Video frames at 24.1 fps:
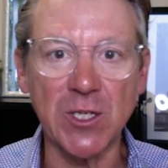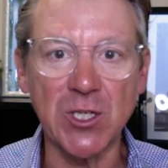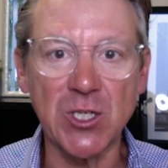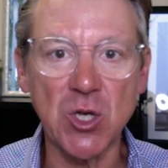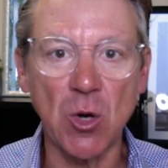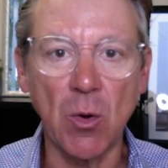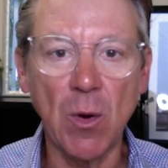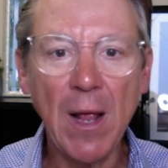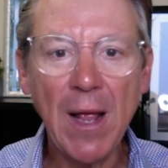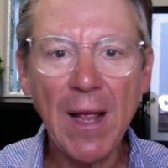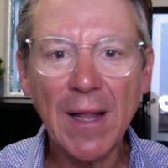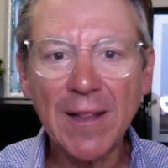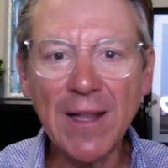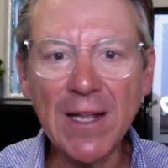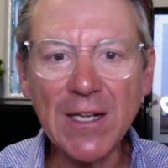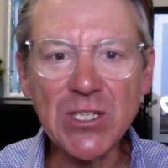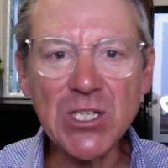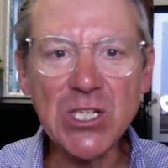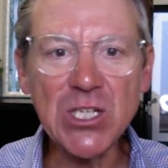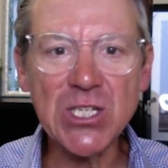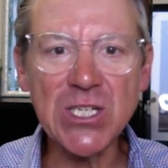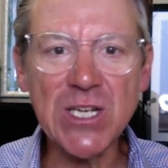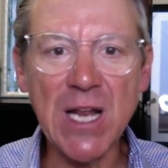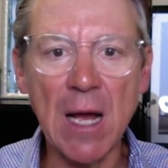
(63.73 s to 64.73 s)
So let's
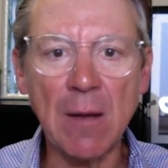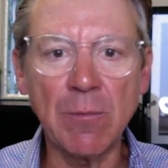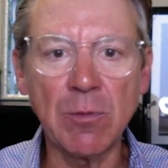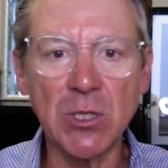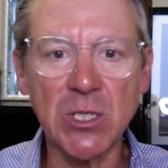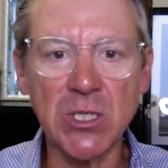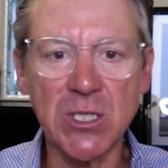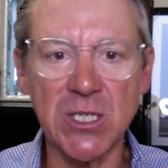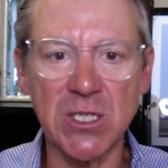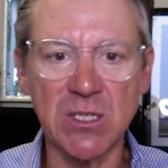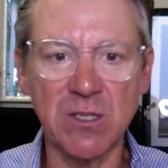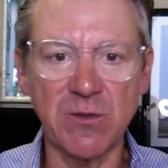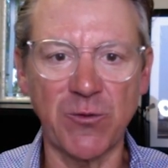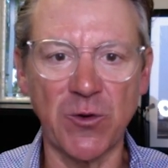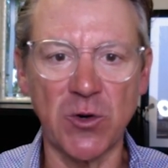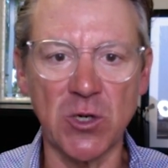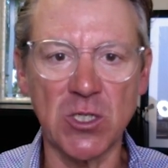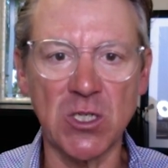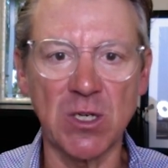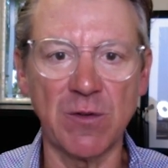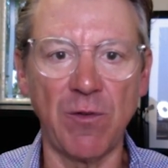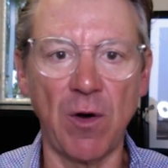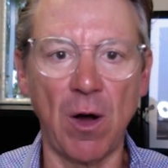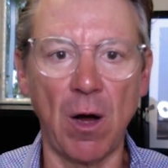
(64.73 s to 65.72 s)
establish this
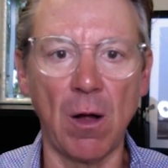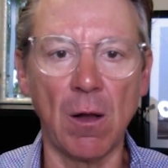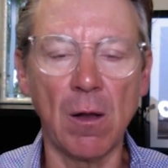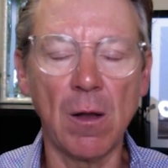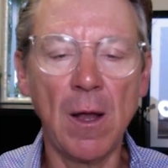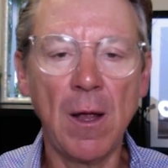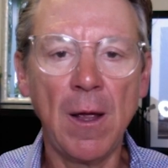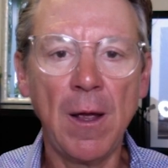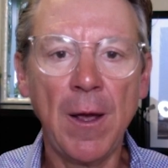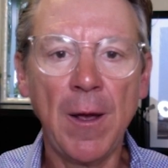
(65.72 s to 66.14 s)
first of all.